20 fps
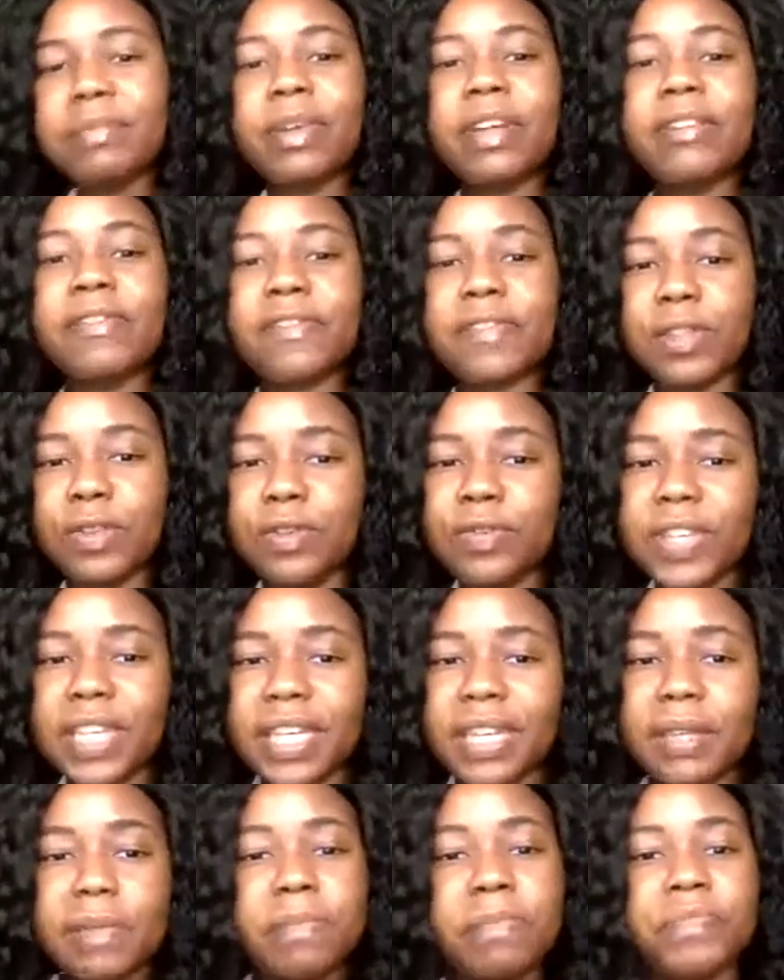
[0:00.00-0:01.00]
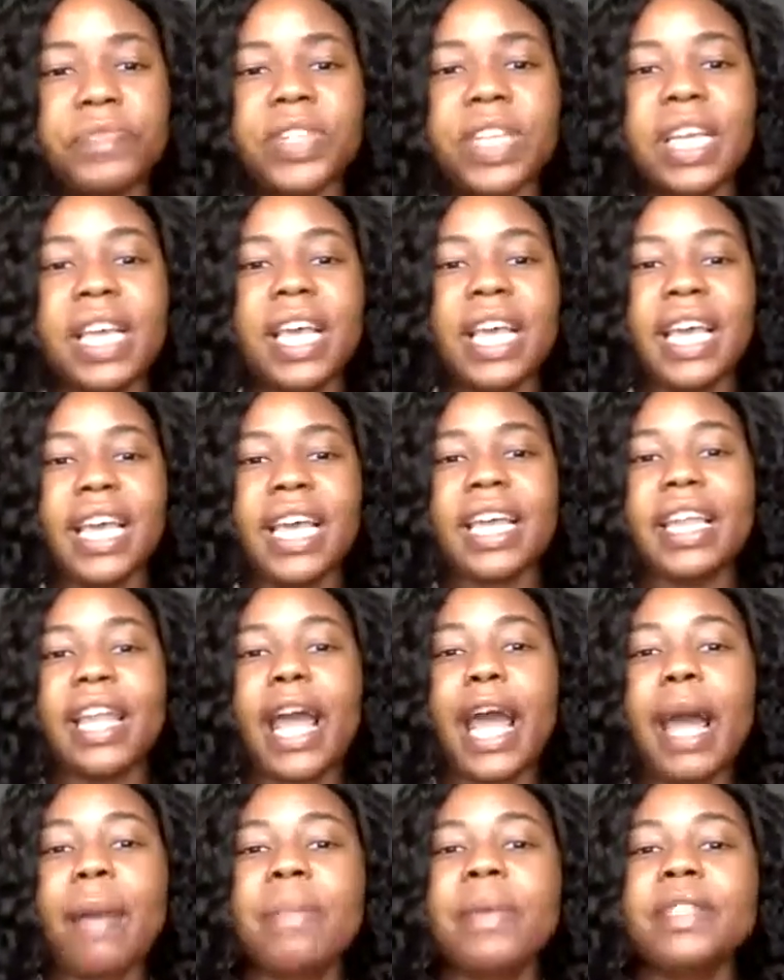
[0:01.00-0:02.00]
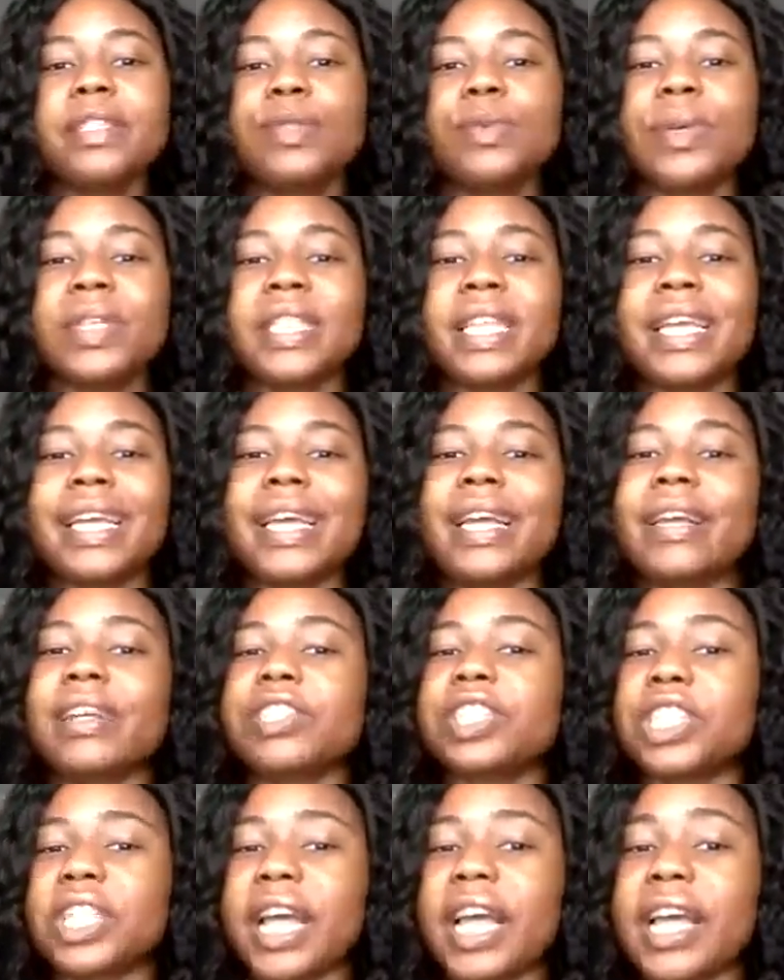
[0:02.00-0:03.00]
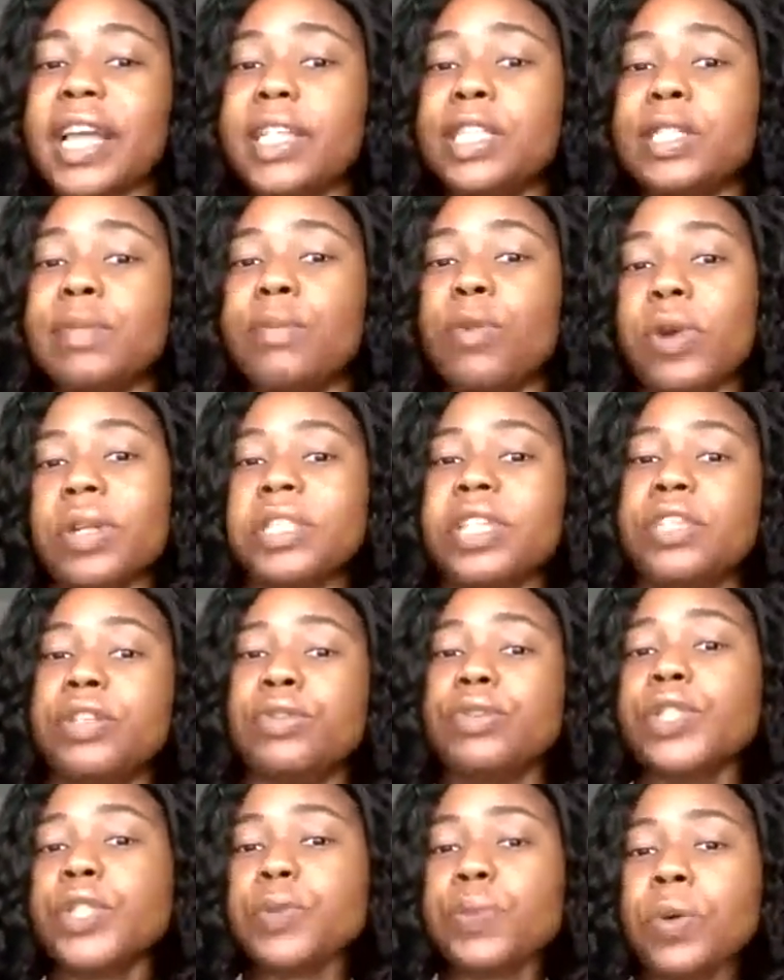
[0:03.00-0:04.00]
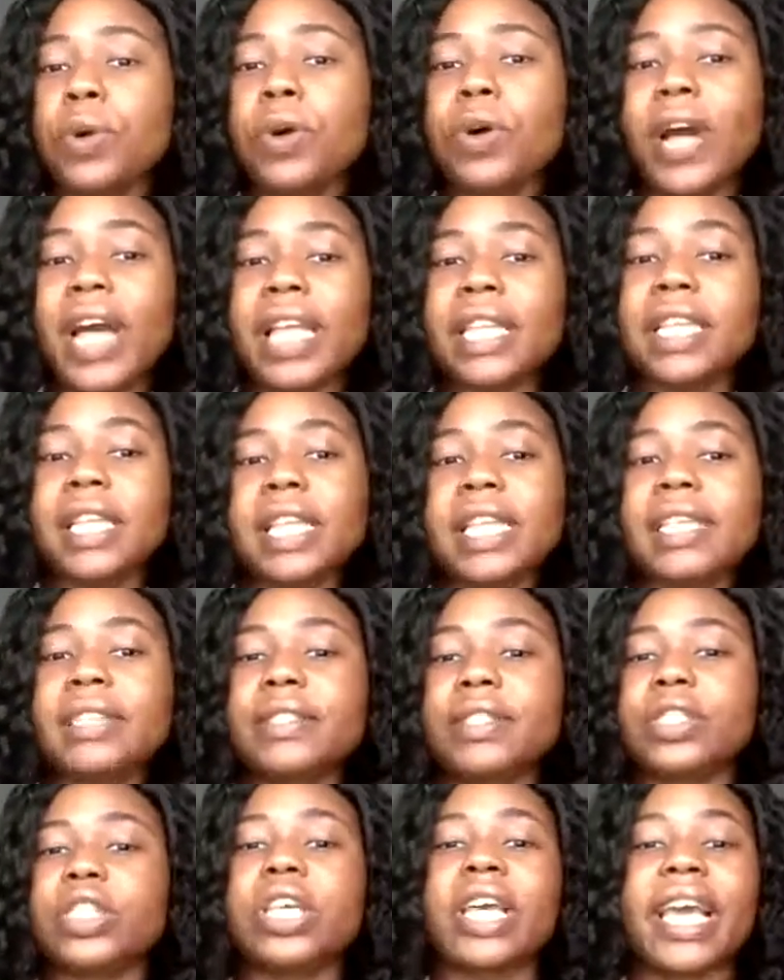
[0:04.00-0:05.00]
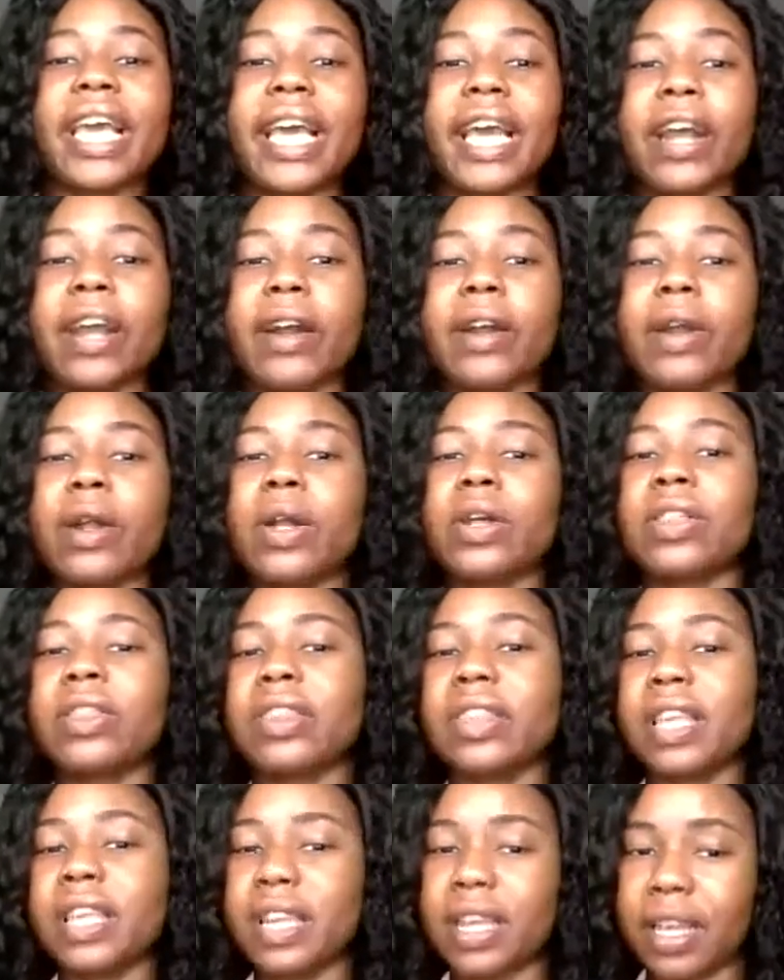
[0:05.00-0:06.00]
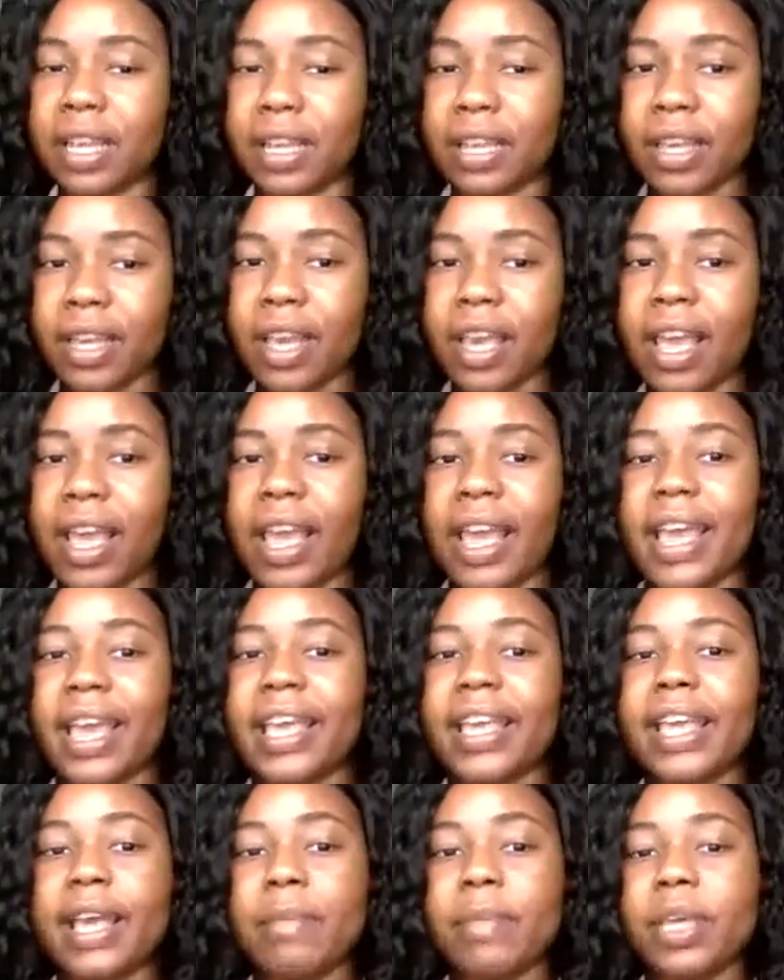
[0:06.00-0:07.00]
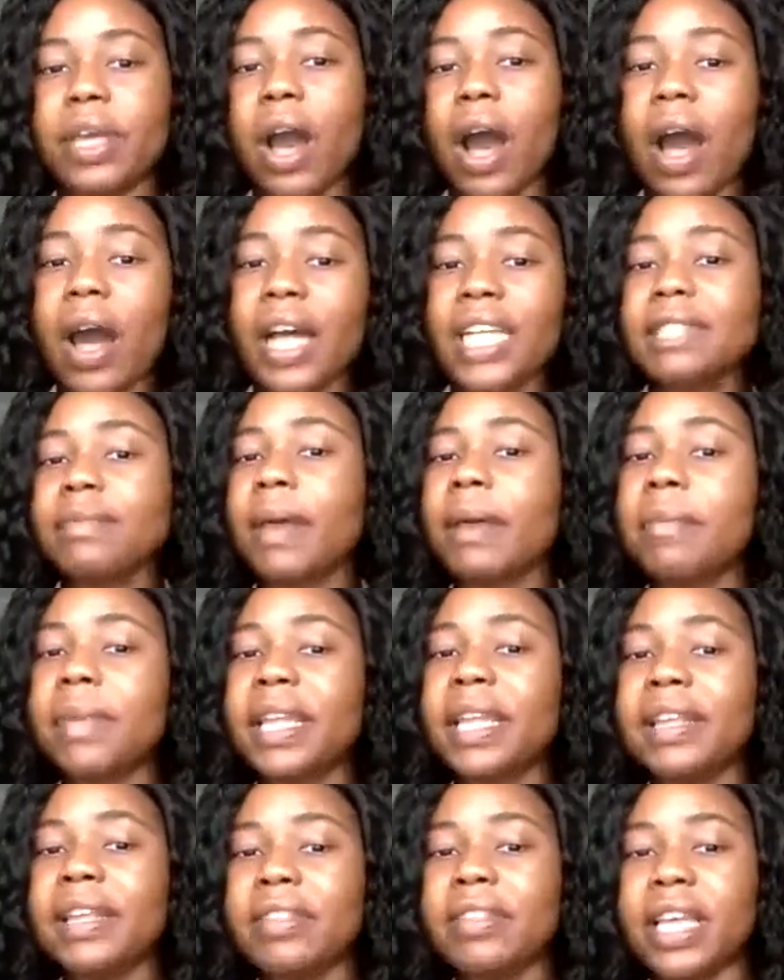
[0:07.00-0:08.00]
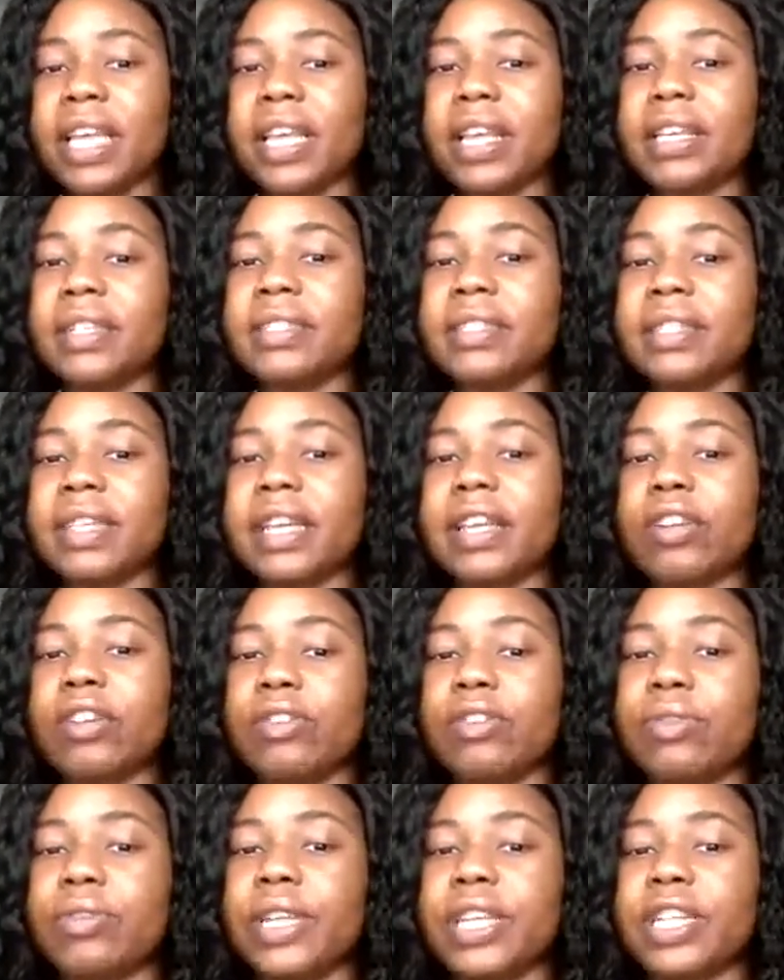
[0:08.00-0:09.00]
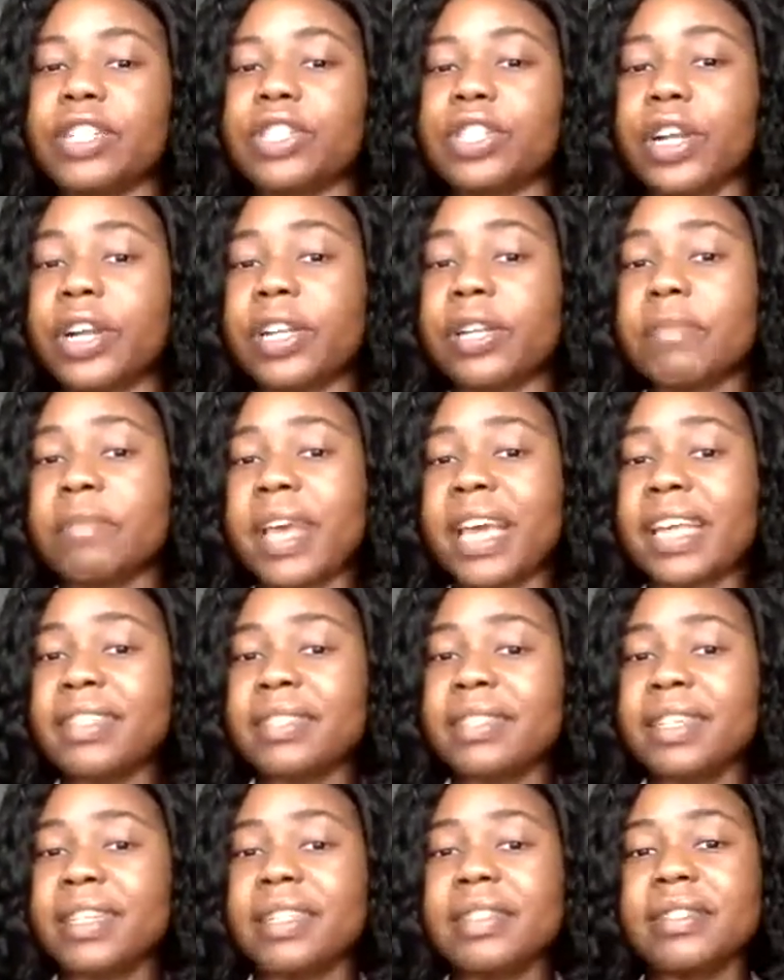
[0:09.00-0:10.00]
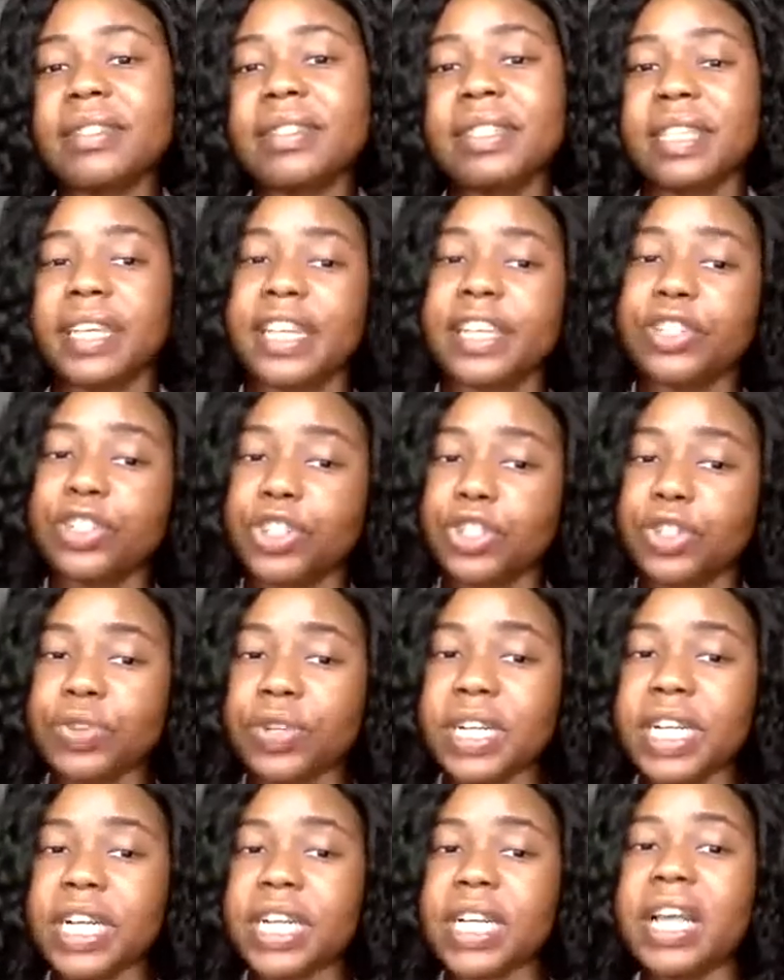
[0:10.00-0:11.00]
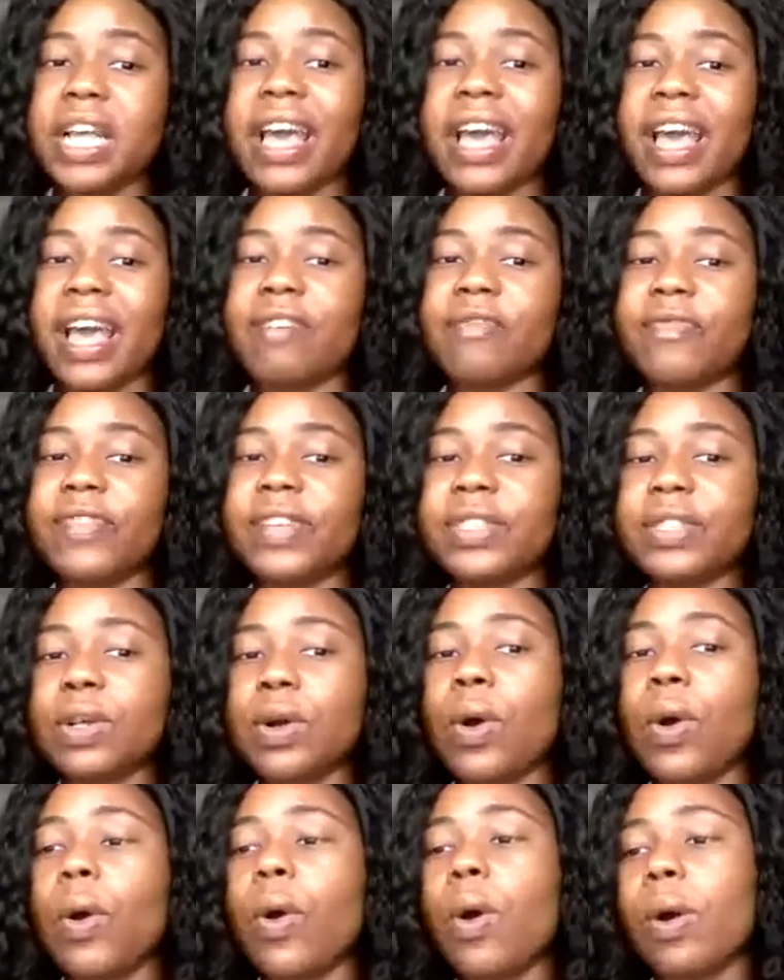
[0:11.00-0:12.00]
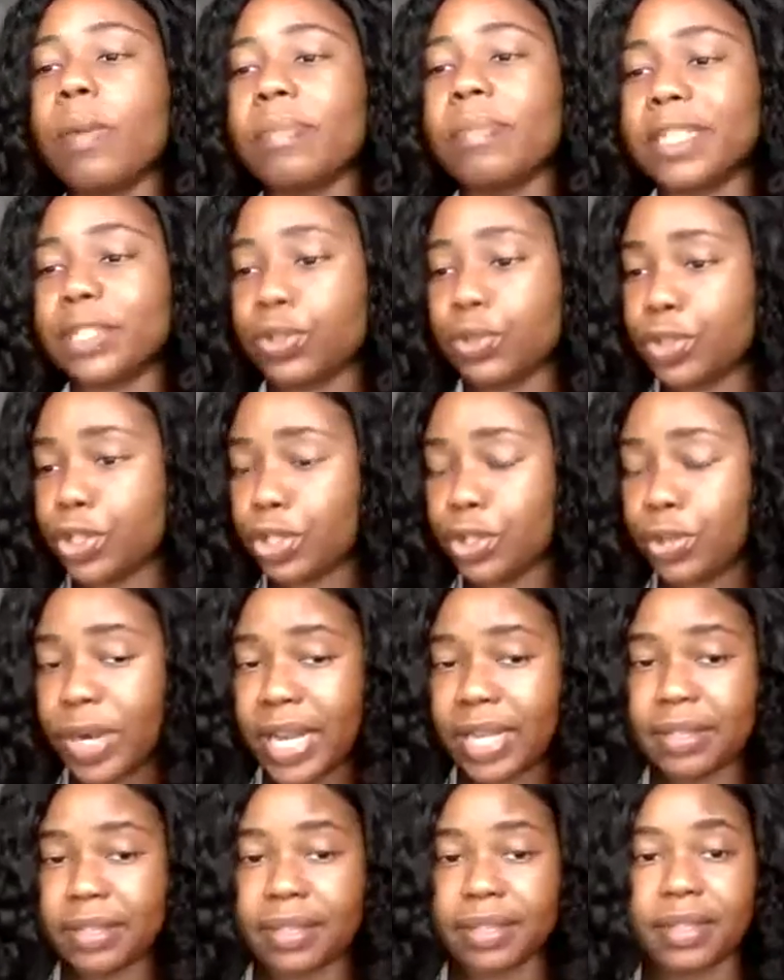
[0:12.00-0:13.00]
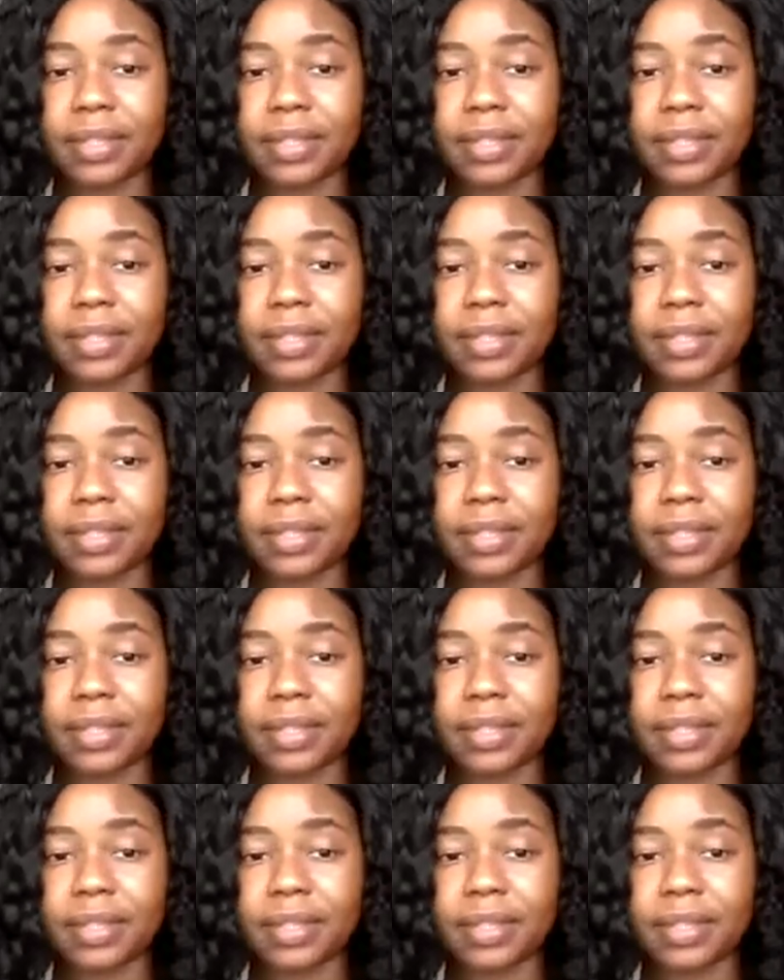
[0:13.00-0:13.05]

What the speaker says: effluvium. It happens when the hair sheds more than usual and leads to hair thinning. It can be caused by many things, including certain medicines, injury, and physical or mental stress.